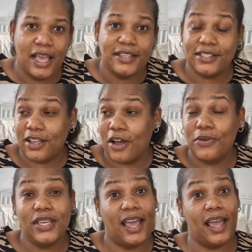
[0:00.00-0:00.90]
So
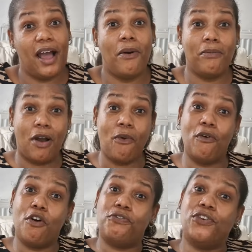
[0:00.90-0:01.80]
yeah, I won't
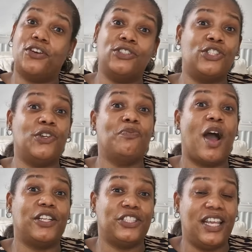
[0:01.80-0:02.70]
waffle on too
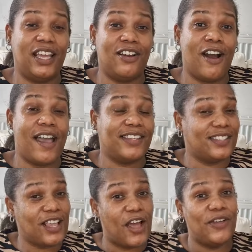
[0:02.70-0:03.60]
much here, guys.
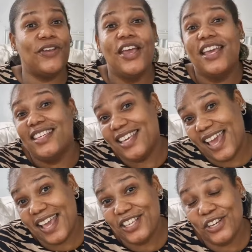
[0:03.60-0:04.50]
So
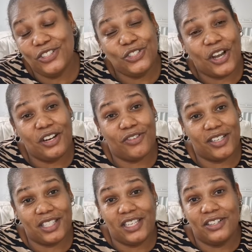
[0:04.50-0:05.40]
yeah, you enjoy the
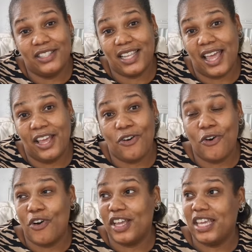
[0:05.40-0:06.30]
rest of your day
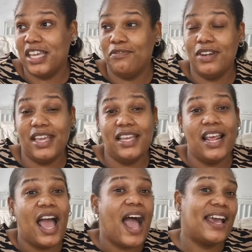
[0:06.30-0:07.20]
or evening,
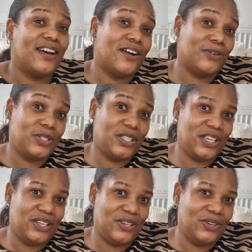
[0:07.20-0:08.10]
and I'll
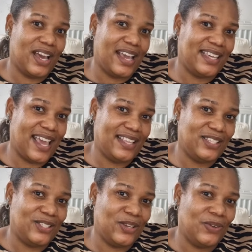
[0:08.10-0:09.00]
see you again
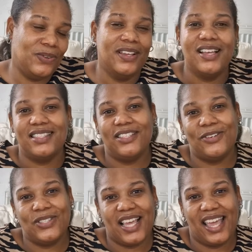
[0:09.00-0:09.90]
soon.
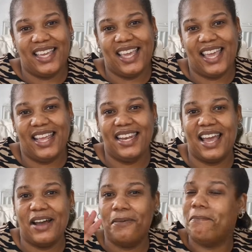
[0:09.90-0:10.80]
You take care
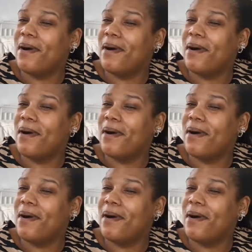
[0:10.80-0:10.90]
now.